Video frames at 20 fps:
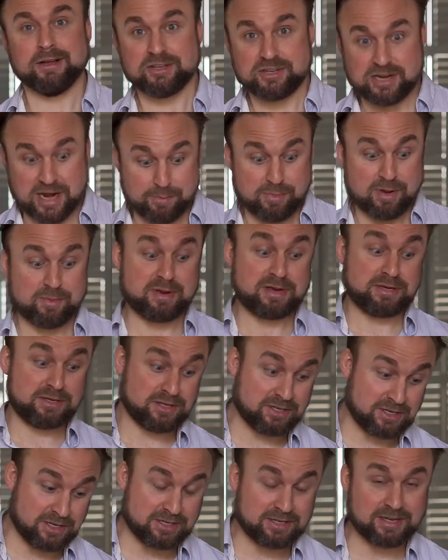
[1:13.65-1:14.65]
Check my
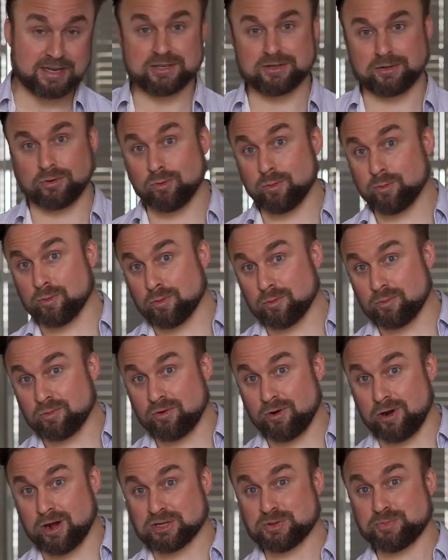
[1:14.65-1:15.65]
messages, that's the normal
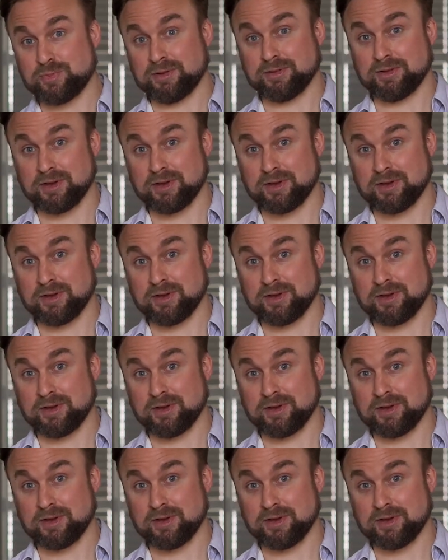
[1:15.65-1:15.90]
grasping